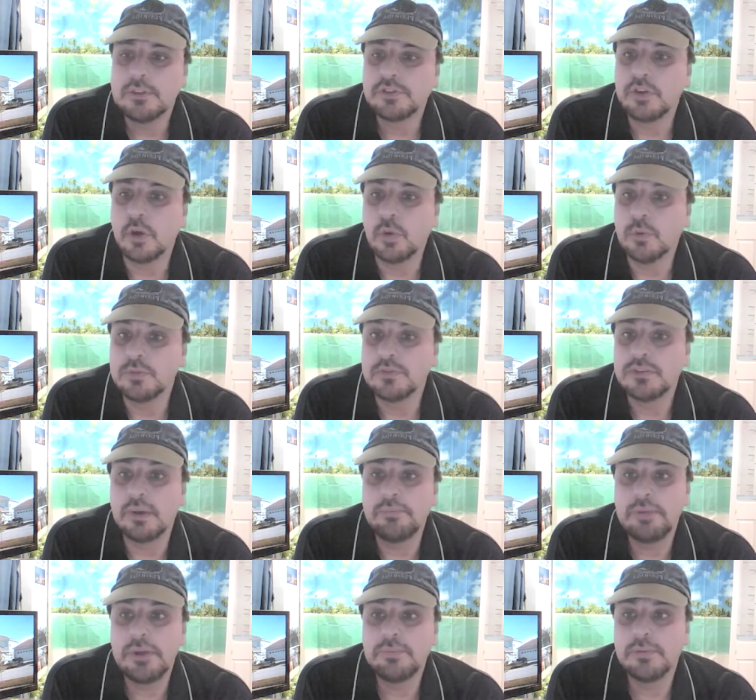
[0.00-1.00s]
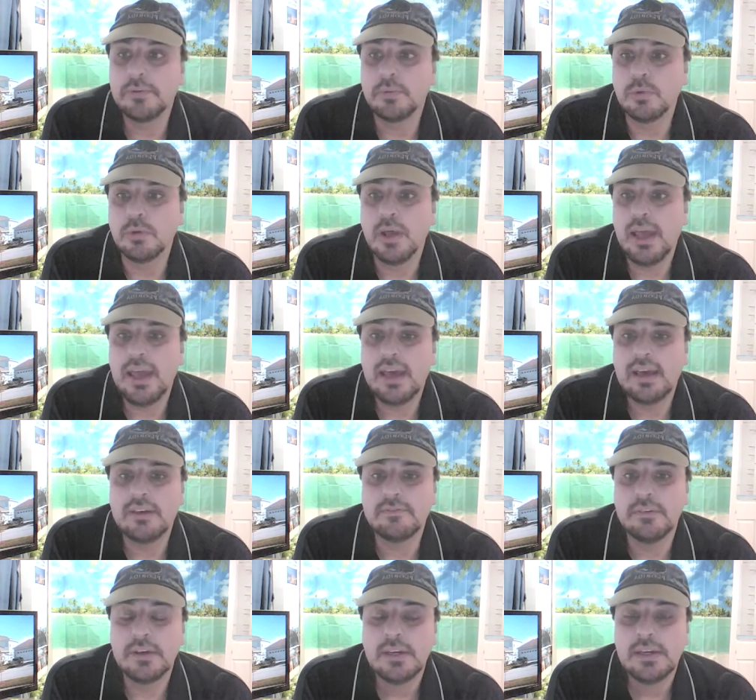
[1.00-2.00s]
So some people will
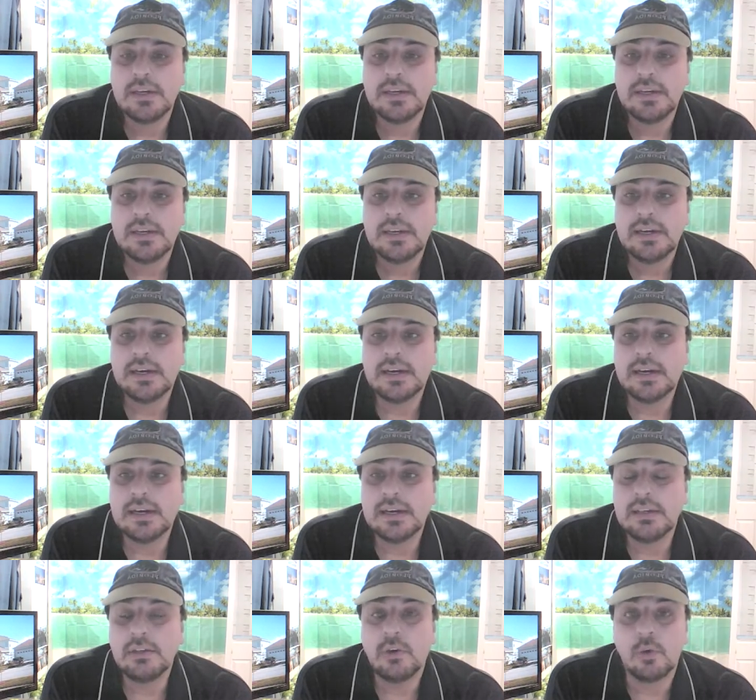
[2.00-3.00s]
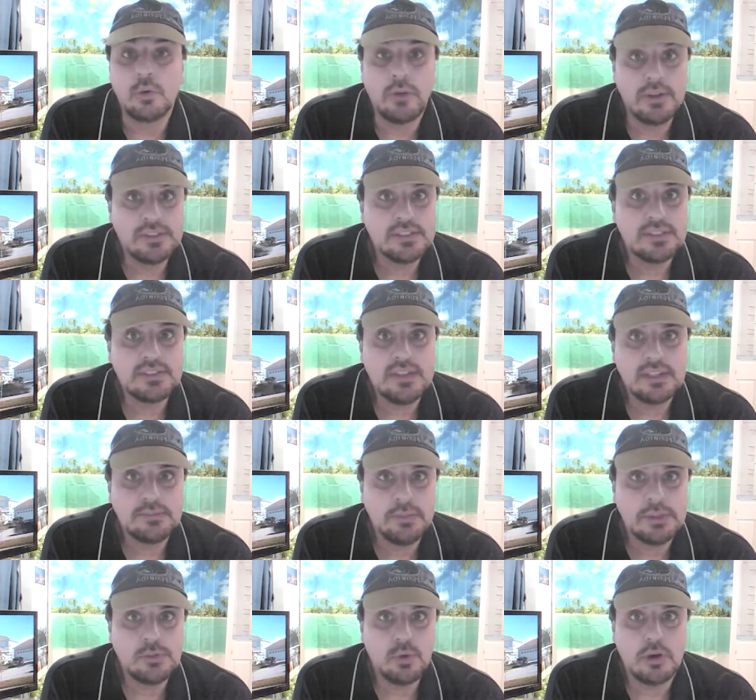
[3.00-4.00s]
have great success
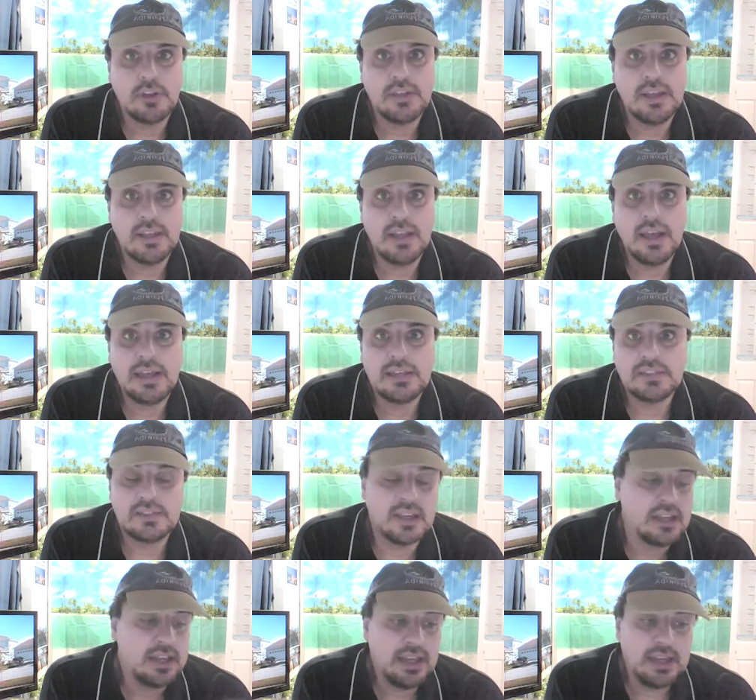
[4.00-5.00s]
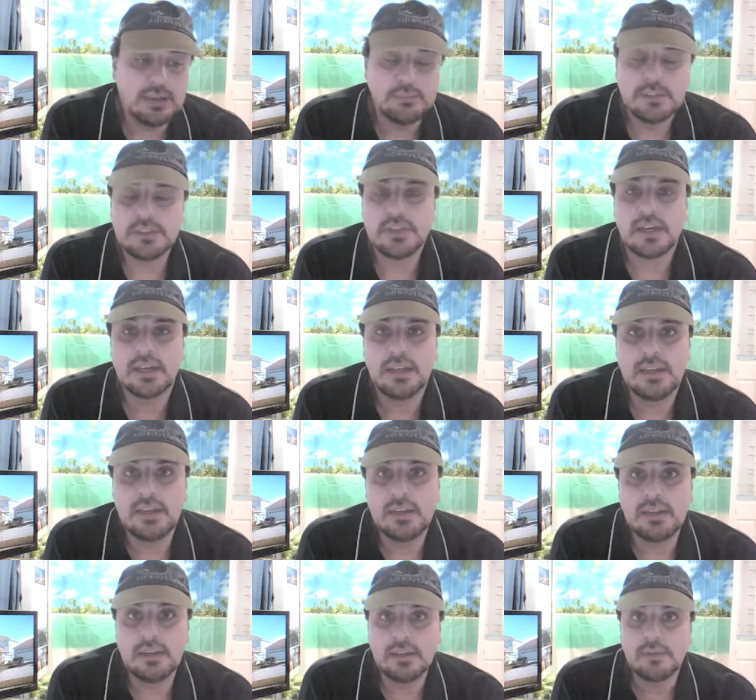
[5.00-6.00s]
by drawing that line and saying, hey, I'm just not going to
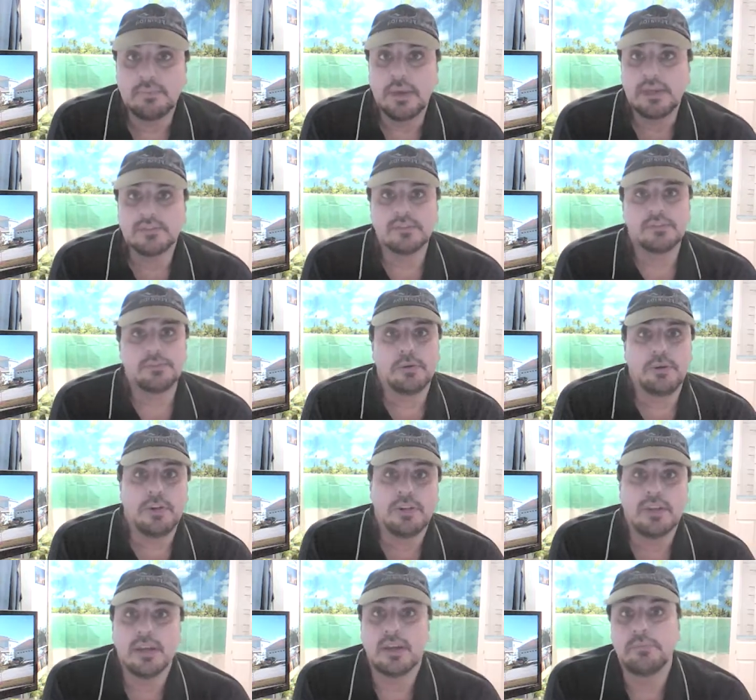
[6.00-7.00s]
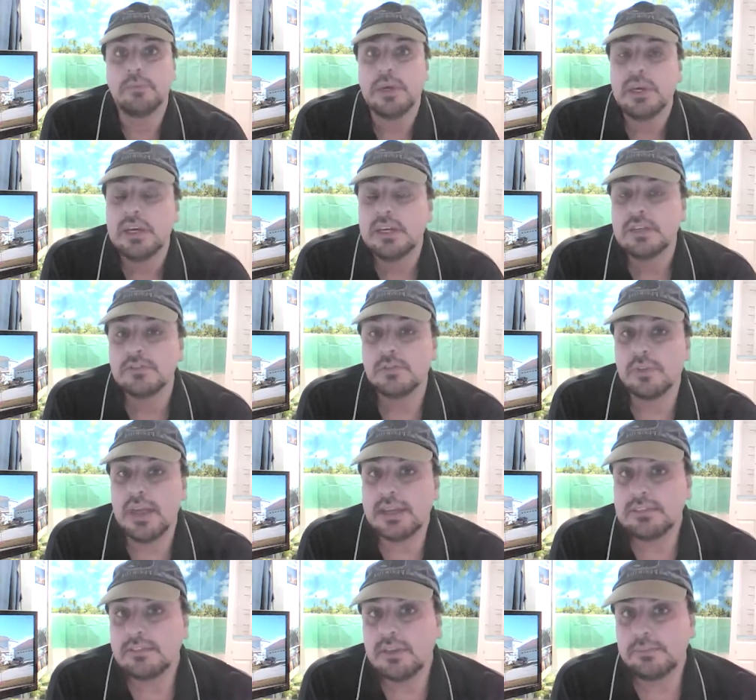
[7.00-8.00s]
eat anything past this period of time. So
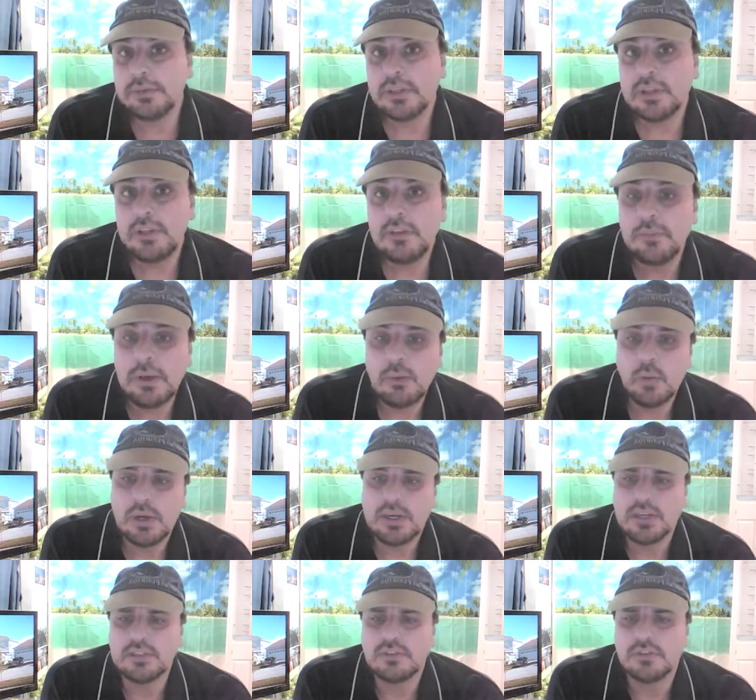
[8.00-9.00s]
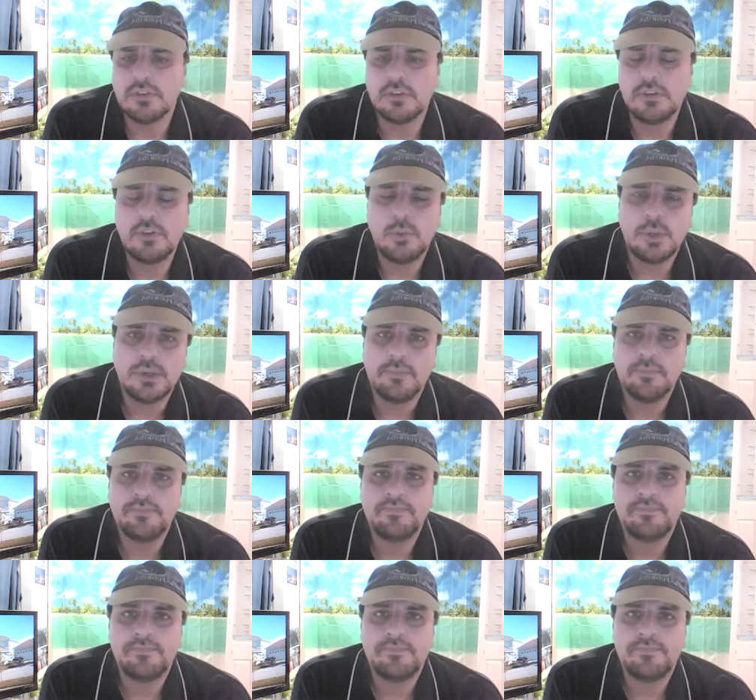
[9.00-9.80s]
that's something that you may want to consider doing.